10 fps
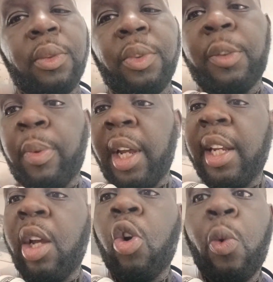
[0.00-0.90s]
We
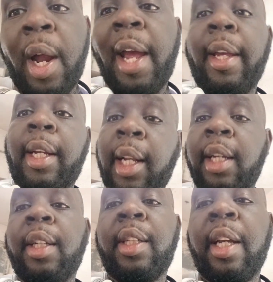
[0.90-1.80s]
spraying that Orion
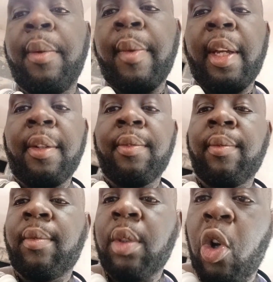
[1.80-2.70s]
Clear today, man.
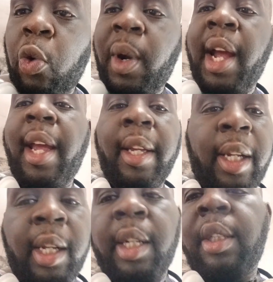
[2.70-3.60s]
Orion
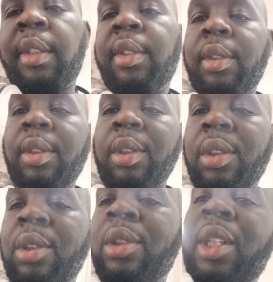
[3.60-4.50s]
Clear.
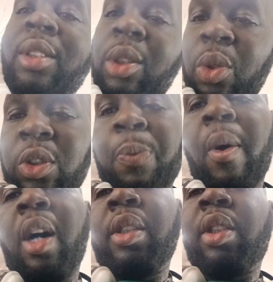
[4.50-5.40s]
That's the new
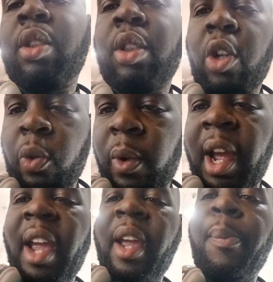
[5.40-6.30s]
sponsor.
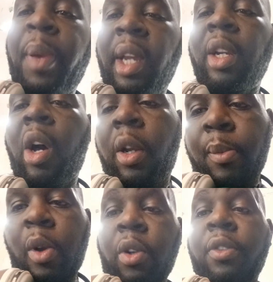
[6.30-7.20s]
Orion Paint
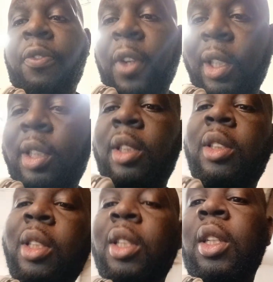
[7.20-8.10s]
Automotive Finishes.
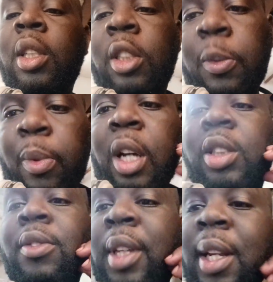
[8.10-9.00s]

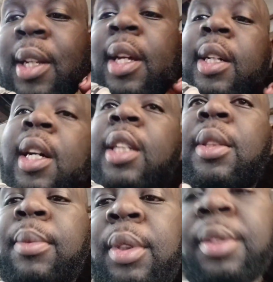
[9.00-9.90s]
Sponsors get in there
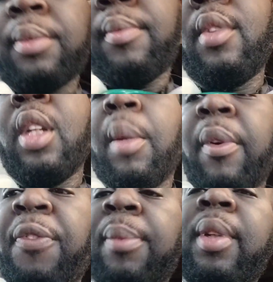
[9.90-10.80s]
customs. I'm
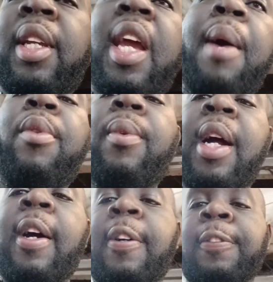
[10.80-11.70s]
gonna flip the camera
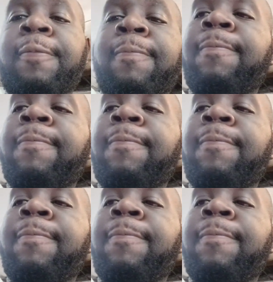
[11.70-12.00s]
around